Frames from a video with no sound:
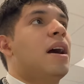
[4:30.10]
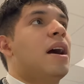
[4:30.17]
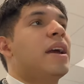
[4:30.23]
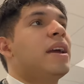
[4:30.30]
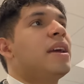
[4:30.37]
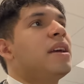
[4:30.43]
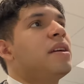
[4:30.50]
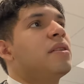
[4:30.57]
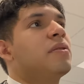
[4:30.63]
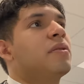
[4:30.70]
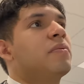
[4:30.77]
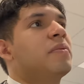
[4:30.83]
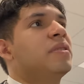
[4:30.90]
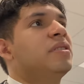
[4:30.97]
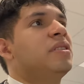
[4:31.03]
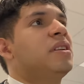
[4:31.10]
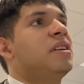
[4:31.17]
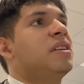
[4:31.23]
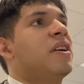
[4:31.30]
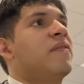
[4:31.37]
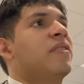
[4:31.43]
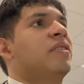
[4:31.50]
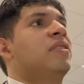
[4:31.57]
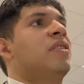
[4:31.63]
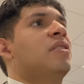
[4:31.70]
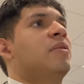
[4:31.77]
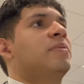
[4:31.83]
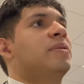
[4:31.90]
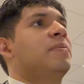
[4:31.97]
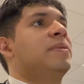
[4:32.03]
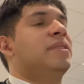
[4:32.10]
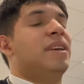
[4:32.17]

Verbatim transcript: I originally never thought I was going to